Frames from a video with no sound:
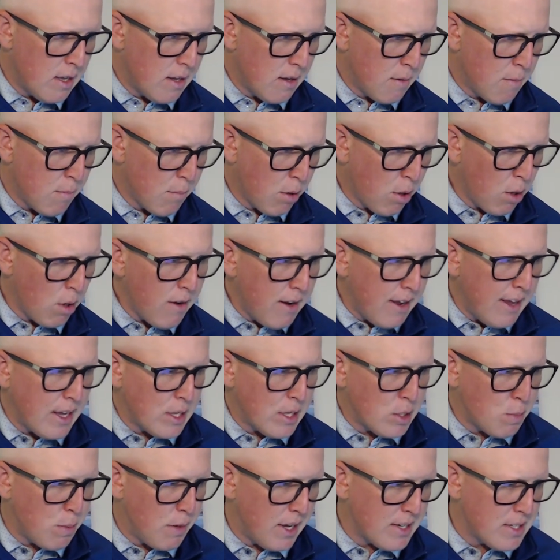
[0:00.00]
Per
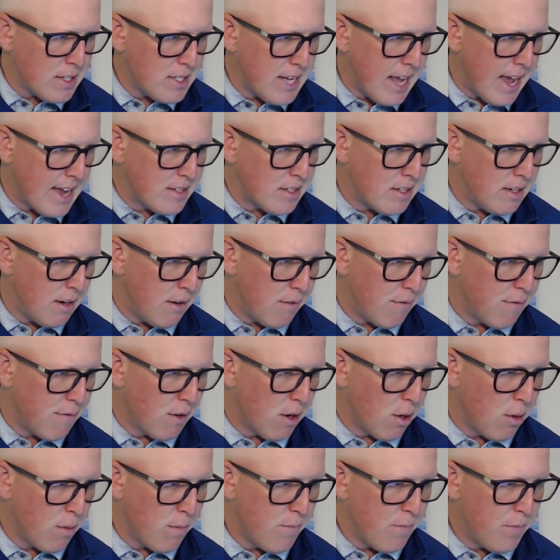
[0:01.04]
ESPN Stats and
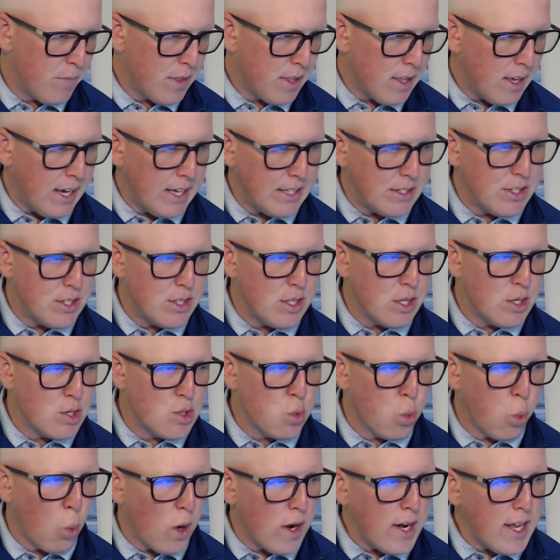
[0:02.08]
Info, it's the
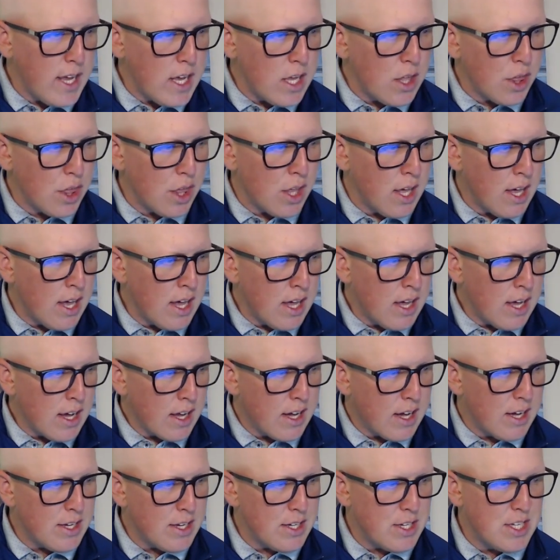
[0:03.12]
20th
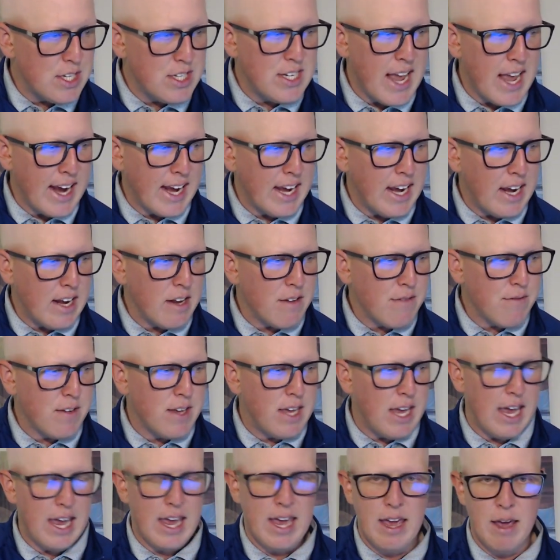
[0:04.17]
consecutive
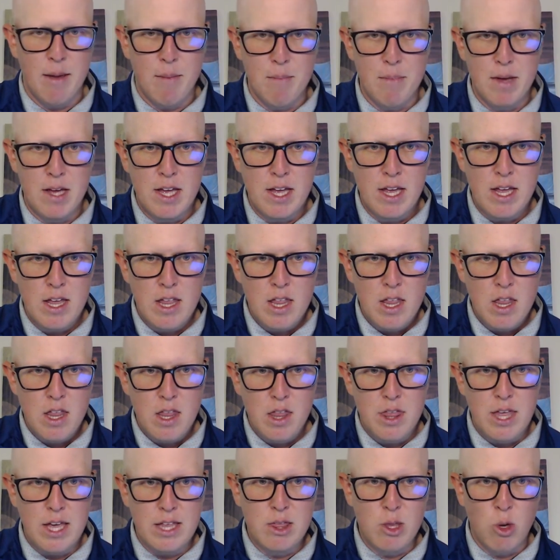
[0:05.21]
game
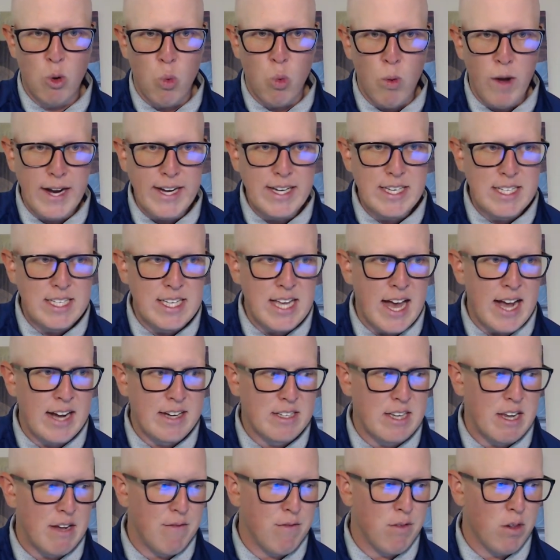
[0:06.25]
that the White Sox
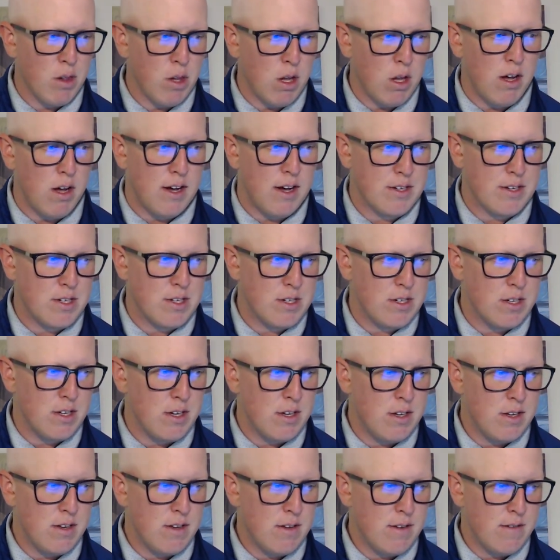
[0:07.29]
have lost.
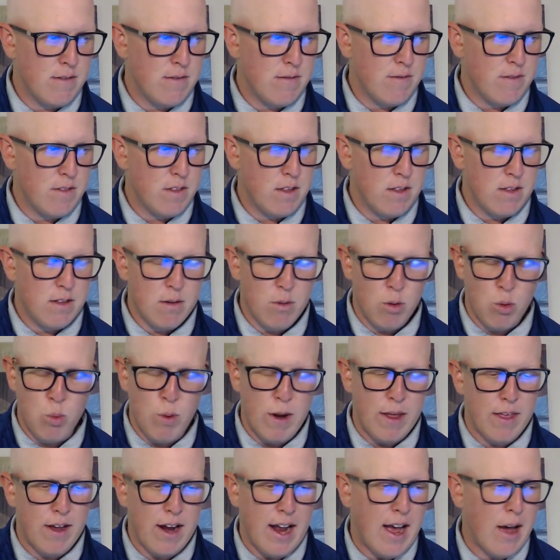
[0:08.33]
Or
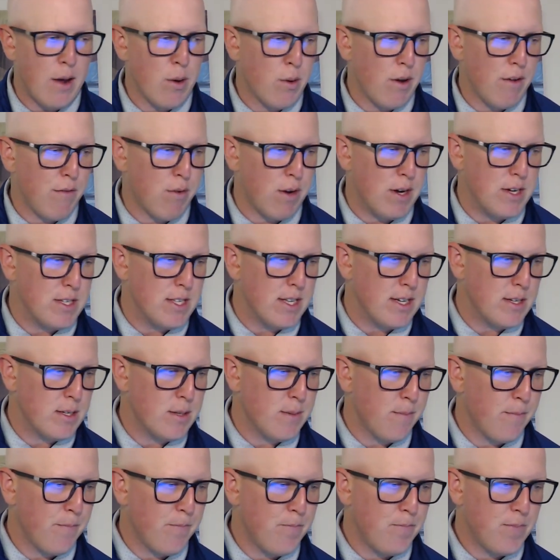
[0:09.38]
rather, how do I phrase this?
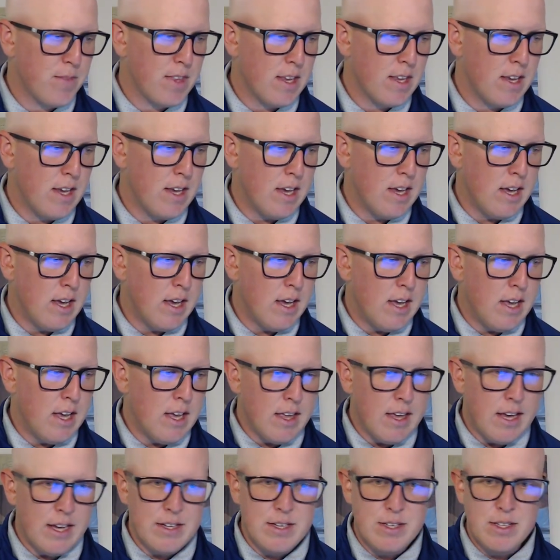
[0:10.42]

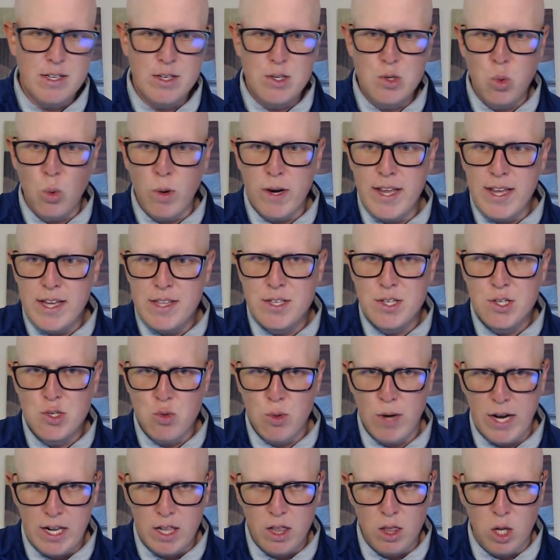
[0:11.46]
It's the 20th
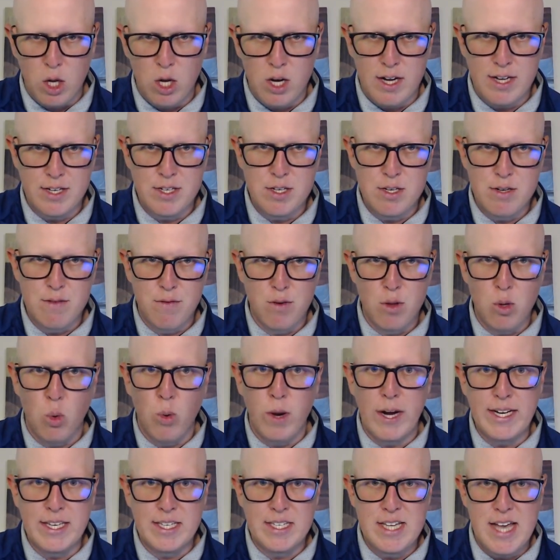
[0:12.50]
straight loss for the
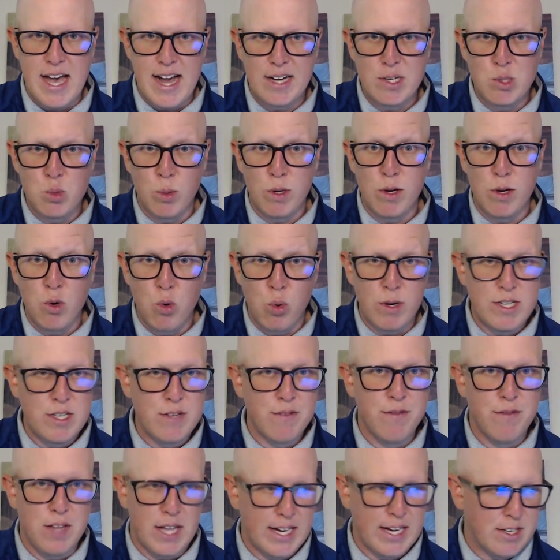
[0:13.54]
White Sox when Chris
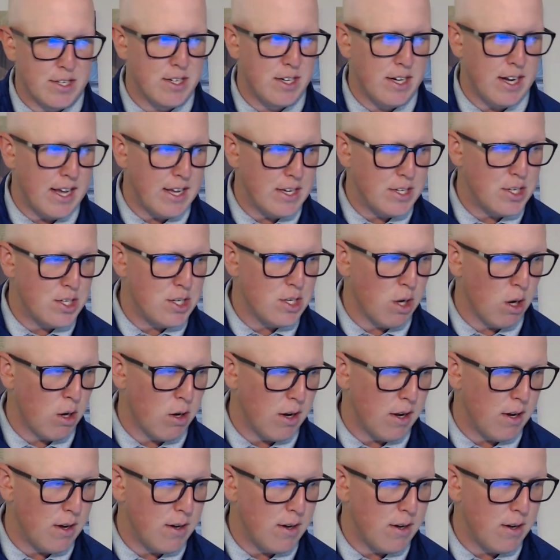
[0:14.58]
Flexen has started.